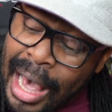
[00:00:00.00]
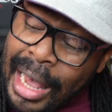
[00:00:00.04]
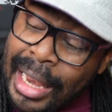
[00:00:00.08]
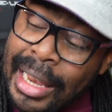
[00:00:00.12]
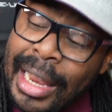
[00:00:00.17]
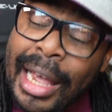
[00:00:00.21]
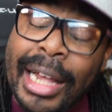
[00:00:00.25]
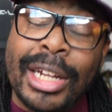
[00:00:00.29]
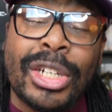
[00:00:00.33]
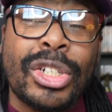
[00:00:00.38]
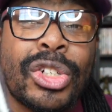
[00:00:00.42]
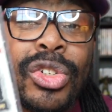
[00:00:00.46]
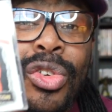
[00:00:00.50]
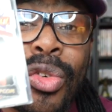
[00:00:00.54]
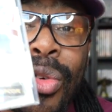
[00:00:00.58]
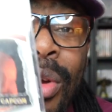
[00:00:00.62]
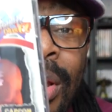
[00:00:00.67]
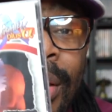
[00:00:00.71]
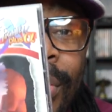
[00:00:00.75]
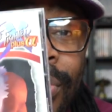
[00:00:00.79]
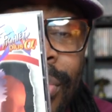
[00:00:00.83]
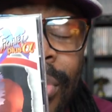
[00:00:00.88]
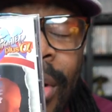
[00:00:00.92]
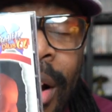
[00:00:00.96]
like
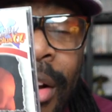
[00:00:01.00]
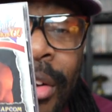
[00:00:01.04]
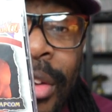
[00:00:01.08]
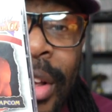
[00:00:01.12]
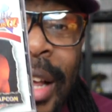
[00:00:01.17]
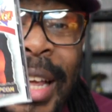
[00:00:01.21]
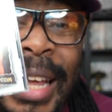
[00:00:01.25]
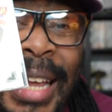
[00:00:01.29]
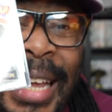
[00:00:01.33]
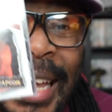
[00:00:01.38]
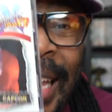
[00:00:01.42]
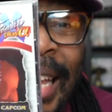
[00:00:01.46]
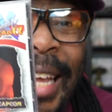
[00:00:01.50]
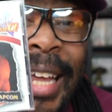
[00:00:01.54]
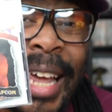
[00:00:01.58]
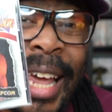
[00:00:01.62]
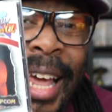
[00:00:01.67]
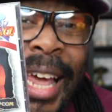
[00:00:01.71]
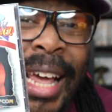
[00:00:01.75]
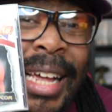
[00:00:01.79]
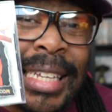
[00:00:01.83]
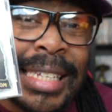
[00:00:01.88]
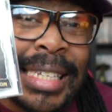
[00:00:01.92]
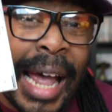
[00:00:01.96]
Street Fighter
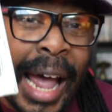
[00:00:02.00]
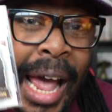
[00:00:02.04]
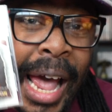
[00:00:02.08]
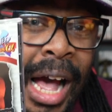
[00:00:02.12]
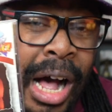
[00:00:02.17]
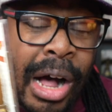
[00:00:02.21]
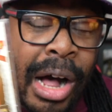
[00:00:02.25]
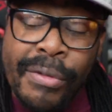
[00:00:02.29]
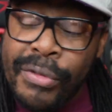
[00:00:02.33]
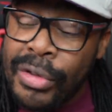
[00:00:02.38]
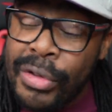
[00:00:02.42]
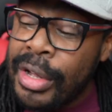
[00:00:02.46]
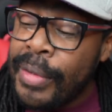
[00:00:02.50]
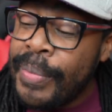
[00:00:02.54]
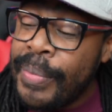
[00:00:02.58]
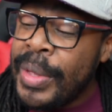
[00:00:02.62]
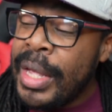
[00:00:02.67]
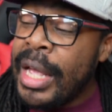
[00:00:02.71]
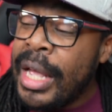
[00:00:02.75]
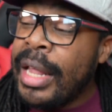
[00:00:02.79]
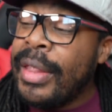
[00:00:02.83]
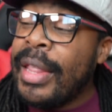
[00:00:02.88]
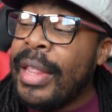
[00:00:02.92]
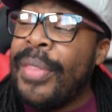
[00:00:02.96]
EX Alpha.
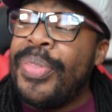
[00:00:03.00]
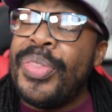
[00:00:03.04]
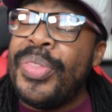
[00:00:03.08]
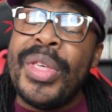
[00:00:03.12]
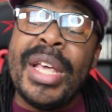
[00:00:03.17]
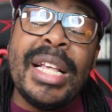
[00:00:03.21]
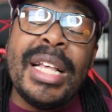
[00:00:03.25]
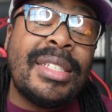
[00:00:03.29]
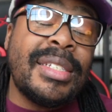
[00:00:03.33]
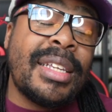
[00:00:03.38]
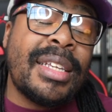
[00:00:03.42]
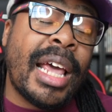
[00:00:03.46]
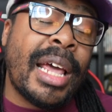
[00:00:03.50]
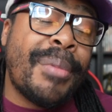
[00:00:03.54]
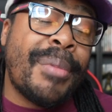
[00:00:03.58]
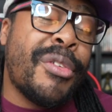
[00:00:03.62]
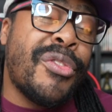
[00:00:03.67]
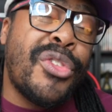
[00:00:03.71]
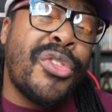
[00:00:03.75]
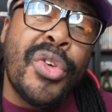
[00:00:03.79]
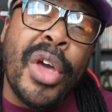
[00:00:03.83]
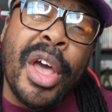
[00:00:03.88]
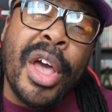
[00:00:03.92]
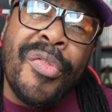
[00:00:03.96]
Now, this game,
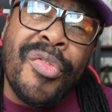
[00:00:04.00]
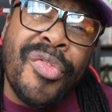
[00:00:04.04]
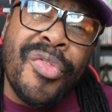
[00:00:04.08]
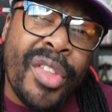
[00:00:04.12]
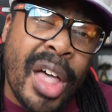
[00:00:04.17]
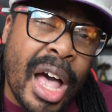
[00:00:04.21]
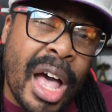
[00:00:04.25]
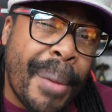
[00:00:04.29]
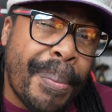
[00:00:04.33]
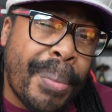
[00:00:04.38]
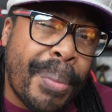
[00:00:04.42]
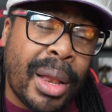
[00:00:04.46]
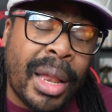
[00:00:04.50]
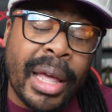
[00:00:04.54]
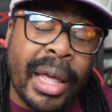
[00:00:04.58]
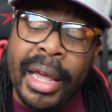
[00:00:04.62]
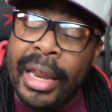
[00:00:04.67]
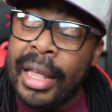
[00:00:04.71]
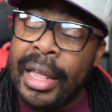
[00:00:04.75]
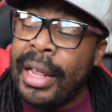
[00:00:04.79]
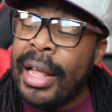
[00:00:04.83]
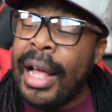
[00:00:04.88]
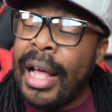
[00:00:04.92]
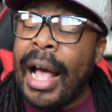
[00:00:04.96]
if you have not
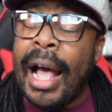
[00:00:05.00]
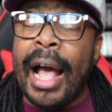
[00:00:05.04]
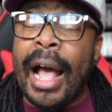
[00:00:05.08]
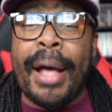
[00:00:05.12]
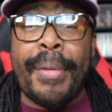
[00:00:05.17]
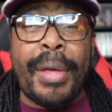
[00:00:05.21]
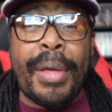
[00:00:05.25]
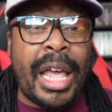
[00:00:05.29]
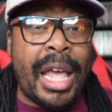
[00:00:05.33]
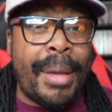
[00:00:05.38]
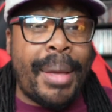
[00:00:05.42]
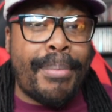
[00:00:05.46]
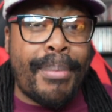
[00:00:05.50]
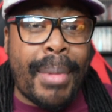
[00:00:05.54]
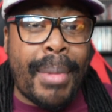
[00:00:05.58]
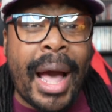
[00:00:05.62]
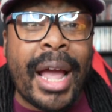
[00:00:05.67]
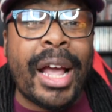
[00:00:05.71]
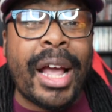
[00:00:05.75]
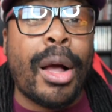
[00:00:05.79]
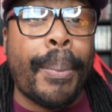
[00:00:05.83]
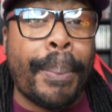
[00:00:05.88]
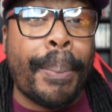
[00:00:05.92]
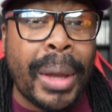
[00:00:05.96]
played it, in
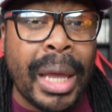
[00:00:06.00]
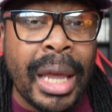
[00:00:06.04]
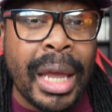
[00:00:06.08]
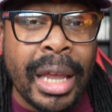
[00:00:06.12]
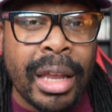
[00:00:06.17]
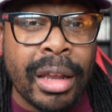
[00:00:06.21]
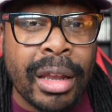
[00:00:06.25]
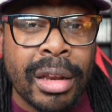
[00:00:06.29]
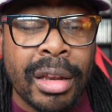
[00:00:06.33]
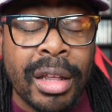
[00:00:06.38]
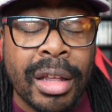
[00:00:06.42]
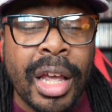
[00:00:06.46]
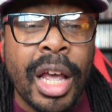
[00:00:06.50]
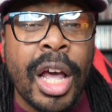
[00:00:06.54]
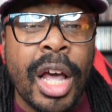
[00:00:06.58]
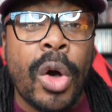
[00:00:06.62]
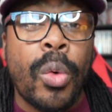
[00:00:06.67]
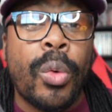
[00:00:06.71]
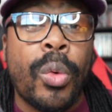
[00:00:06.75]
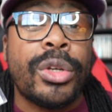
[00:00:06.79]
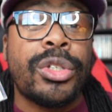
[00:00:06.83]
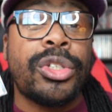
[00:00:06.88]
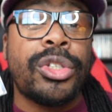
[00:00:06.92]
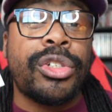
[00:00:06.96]
my opinion,
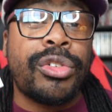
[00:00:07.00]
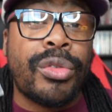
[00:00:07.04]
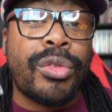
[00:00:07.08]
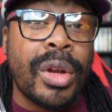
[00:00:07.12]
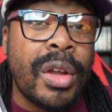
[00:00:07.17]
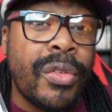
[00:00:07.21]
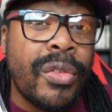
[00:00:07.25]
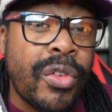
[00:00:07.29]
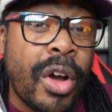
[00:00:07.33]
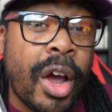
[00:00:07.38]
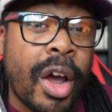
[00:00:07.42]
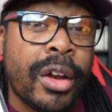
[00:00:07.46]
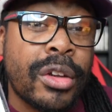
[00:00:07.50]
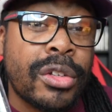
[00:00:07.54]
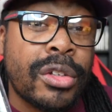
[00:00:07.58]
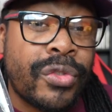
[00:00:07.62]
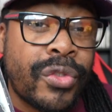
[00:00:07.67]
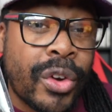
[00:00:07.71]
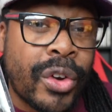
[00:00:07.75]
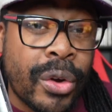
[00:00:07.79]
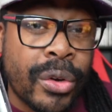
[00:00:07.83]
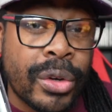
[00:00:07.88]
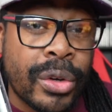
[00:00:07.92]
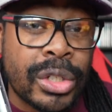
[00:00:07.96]
was Street Fighter's
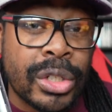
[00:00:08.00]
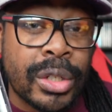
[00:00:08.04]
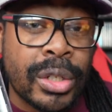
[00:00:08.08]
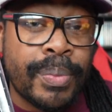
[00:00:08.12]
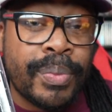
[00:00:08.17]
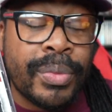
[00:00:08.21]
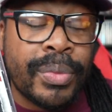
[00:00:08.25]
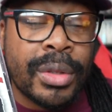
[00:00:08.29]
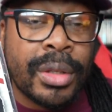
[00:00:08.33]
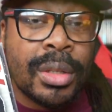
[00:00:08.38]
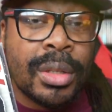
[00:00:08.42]
version